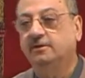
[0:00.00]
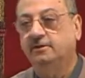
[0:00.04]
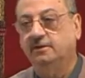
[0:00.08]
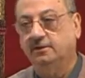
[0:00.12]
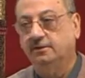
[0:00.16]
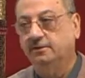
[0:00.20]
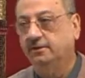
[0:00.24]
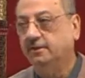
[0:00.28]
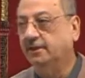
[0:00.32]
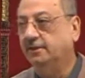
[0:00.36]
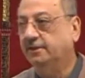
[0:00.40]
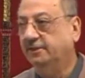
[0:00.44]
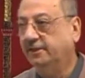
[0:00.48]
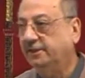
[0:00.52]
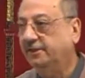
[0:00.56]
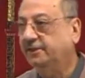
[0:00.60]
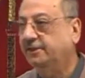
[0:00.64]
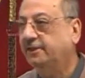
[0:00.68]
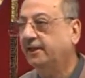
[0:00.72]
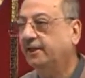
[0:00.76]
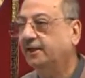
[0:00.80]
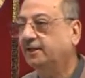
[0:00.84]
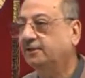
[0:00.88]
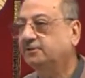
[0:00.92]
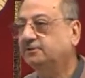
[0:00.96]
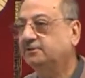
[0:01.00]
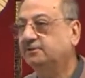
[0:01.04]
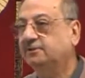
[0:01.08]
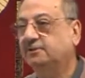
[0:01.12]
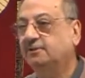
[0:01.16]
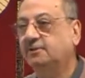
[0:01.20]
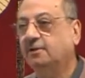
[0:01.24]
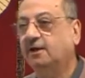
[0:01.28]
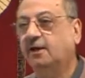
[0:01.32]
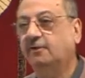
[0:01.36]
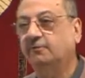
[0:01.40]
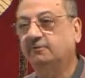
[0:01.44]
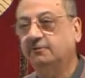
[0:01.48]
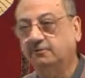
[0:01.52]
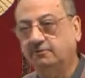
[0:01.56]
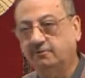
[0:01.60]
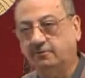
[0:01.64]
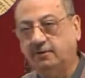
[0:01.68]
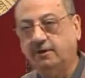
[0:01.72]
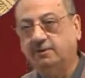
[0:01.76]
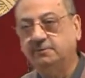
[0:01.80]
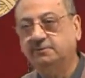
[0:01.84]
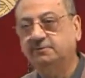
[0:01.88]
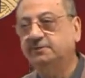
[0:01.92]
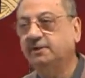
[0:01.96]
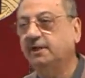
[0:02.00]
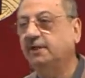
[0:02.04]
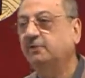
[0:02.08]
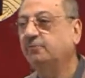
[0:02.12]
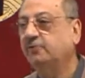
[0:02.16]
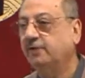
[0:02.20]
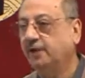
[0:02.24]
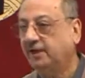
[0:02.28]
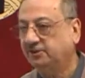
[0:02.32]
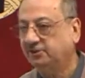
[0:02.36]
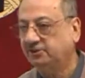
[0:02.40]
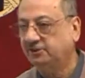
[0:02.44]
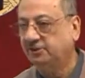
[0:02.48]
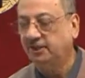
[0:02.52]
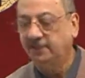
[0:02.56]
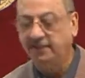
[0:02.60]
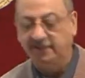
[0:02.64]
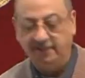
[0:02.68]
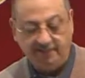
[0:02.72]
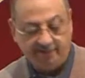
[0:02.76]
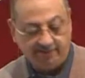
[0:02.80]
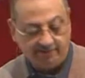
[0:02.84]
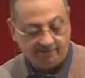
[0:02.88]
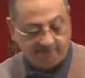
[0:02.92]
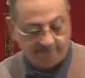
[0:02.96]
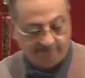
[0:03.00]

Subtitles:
the details of the verbs that we are studying.